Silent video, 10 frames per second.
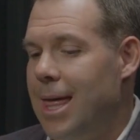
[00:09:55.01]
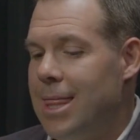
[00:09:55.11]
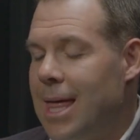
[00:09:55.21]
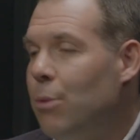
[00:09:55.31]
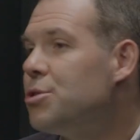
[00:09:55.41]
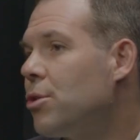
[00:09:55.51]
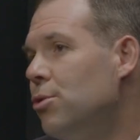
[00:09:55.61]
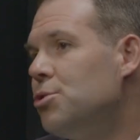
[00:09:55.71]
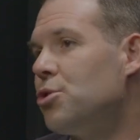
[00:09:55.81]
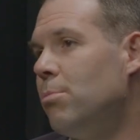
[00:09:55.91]
That was a
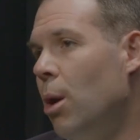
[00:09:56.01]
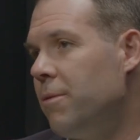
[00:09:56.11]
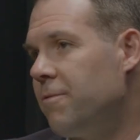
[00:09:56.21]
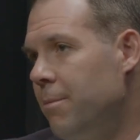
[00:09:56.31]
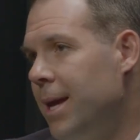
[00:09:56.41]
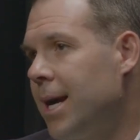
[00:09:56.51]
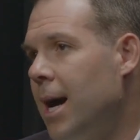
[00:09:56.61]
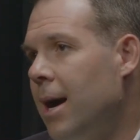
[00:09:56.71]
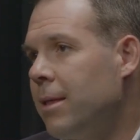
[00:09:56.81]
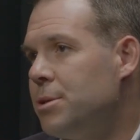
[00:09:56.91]
crucial moment for me in
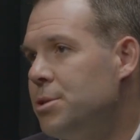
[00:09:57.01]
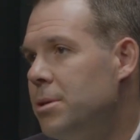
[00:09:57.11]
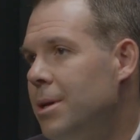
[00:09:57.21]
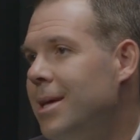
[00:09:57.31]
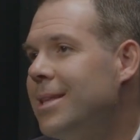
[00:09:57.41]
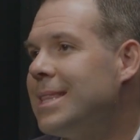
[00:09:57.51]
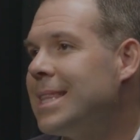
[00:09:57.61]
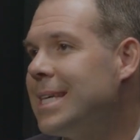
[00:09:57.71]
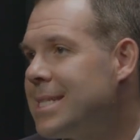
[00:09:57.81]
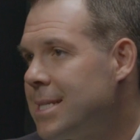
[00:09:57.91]
college,
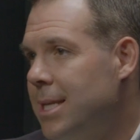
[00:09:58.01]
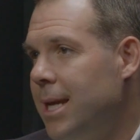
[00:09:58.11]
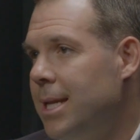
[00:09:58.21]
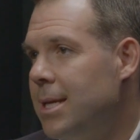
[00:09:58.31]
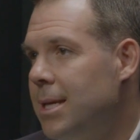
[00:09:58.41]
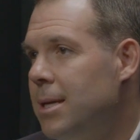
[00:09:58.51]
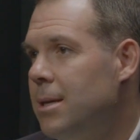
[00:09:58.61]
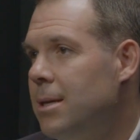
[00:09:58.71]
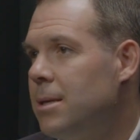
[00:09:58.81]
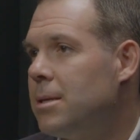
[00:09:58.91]
listening
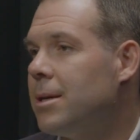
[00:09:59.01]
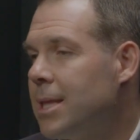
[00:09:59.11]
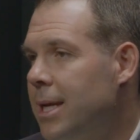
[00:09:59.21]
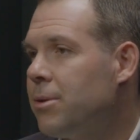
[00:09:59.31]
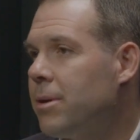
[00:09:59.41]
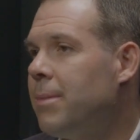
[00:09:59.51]
to a leader in